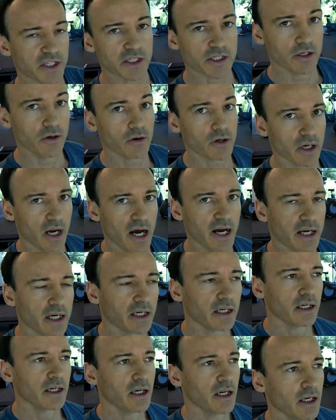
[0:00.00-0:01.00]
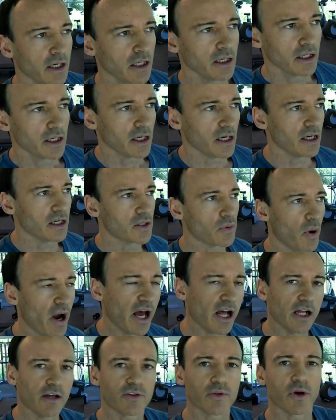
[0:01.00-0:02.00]
business look like in
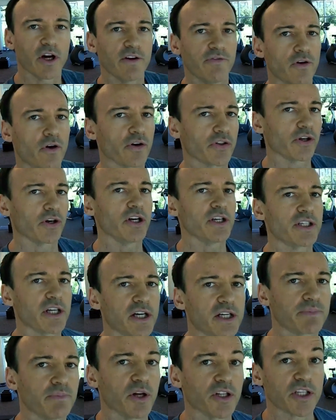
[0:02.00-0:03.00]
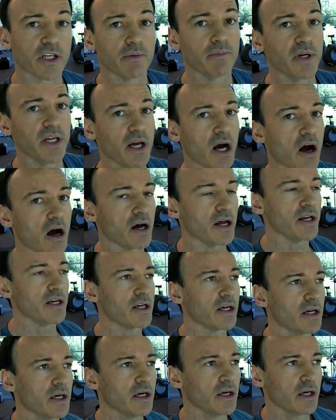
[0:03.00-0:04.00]
12, 24, 36 months and
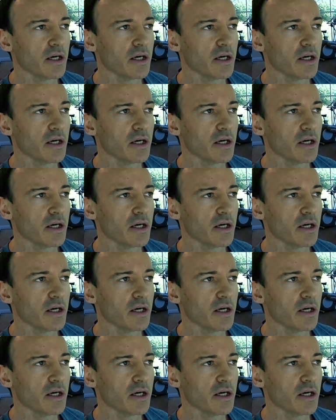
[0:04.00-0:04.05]
beyond,